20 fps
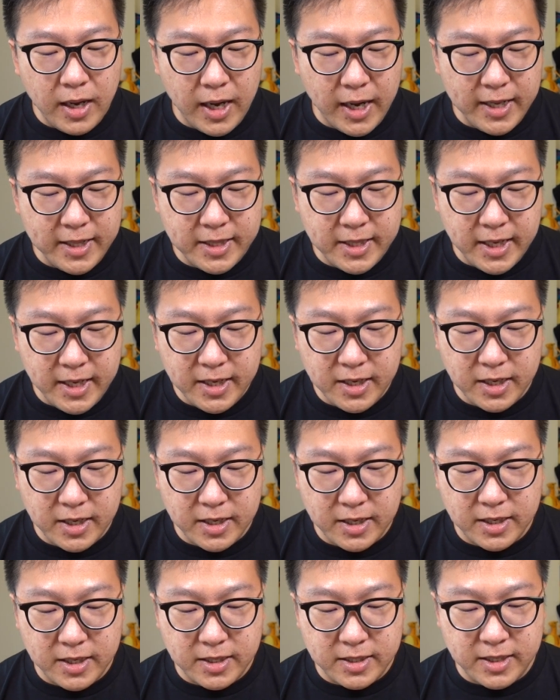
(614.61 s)
I think
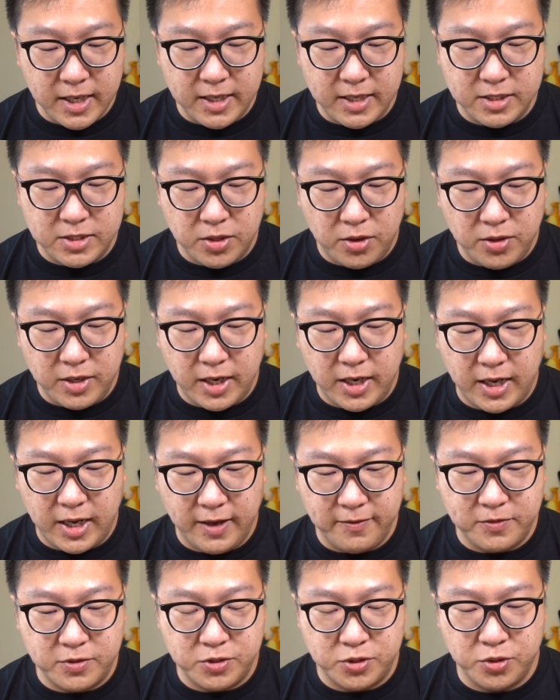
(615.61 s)
uh, that is all that I
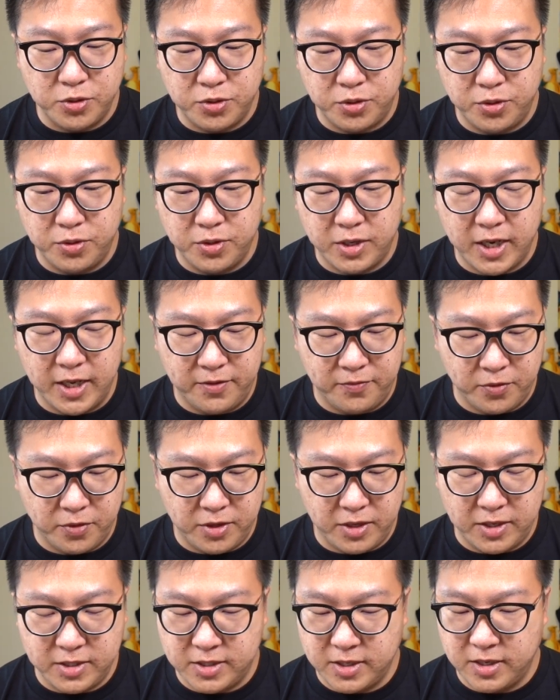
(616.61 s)
have to show to you guys for
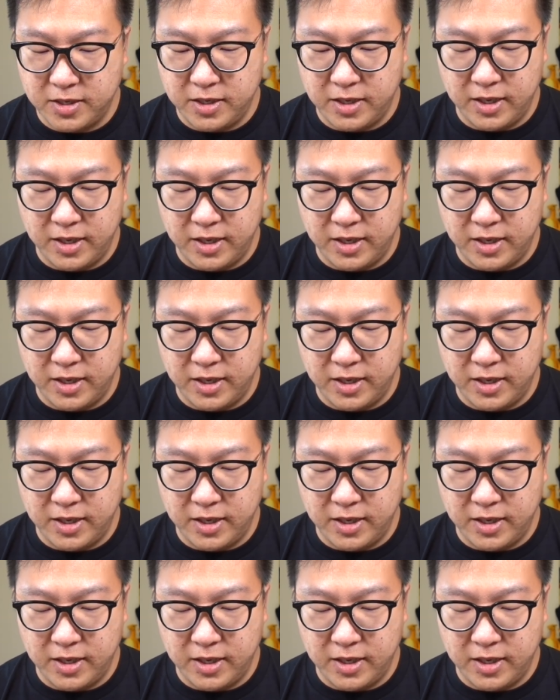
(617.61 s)
this uh,